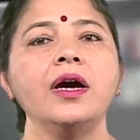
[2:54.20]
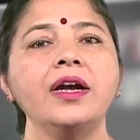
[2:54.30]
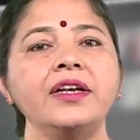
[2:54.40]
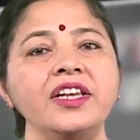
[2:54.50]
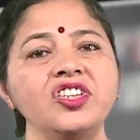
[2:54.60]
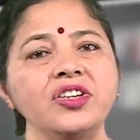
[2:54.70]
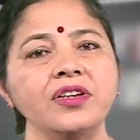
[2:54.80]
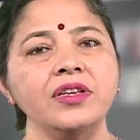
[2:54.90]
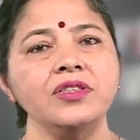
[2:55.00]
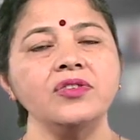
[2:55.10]
attention
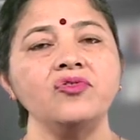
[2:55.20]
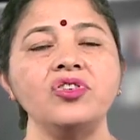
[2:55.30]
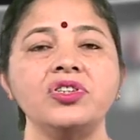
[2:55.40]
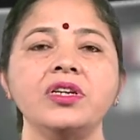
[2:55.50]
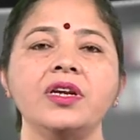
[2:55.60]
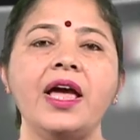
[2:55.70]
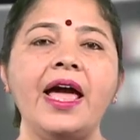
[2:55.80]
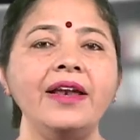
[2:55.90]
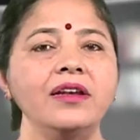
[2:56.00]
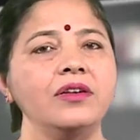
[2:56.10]
concentration
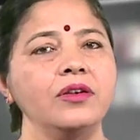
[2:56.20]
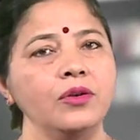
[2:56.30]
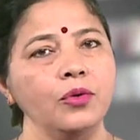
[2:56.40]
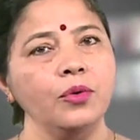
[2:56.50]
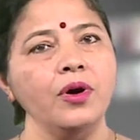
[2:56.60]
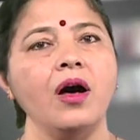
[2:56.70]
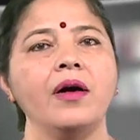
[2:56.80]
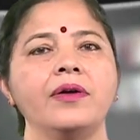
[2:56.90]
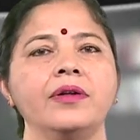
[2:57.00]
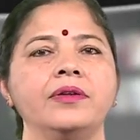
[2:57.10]
and yoga.
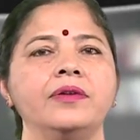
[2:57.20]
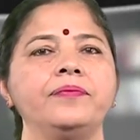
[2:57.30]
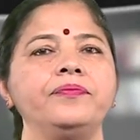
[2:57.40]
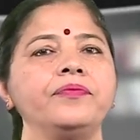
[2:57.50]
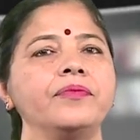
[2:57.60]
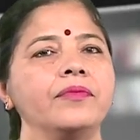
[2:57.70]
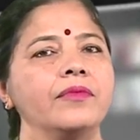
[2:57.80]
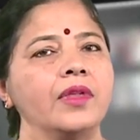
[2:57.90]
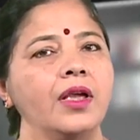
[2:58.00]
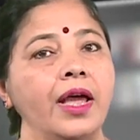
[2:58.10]

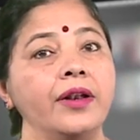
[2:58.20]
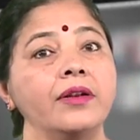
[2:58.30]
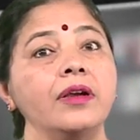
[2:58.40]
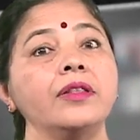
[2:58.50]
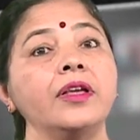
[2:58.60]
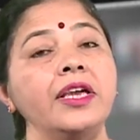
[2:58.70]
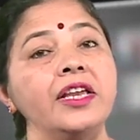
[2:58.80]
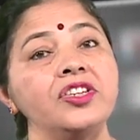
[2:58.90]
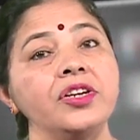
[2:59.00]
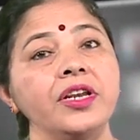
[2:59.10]
And the
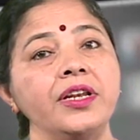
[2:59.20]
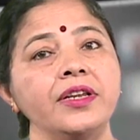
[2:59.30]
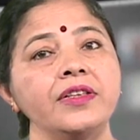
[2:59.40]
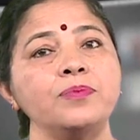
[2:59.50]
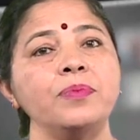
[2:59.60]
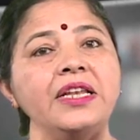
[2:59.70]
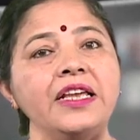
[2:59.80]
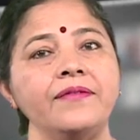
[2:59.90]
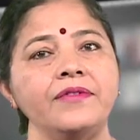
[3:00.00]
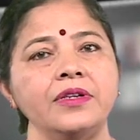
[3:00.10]
ancient Indians
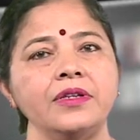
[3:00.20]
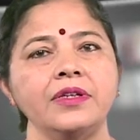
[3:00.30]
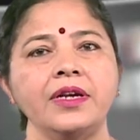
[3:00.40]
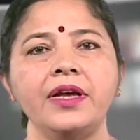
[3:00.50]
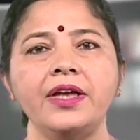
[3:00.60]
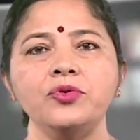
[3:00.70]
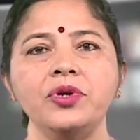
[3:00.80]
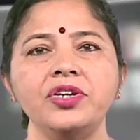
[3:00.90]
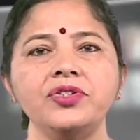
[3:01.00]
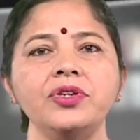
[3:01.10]
believed that
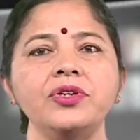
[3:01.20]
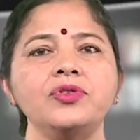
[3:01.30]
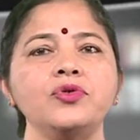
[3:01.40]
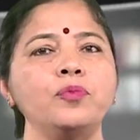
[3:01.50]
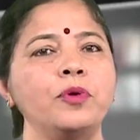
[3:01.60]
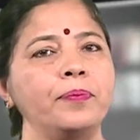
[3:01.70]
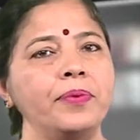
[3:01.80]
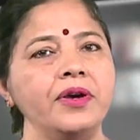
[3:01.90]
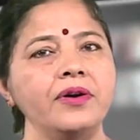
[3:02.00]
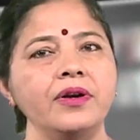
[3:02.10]
education should
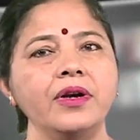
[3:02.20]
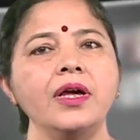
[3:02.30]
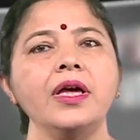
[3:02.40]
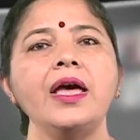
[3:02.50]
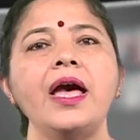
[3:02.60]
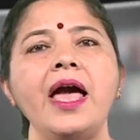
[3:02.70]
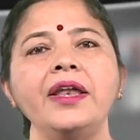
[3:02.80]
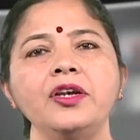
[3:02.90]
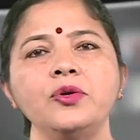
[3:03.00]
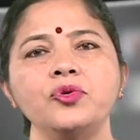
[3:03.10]
prepare an
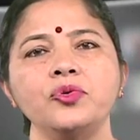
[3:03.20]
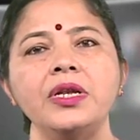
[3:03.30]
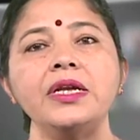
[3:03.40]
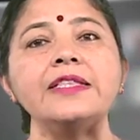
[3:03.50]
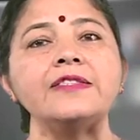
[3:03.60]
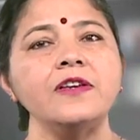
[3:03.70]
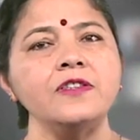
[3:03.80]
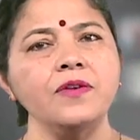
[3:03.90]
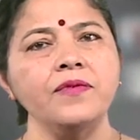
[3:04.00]
individual in such a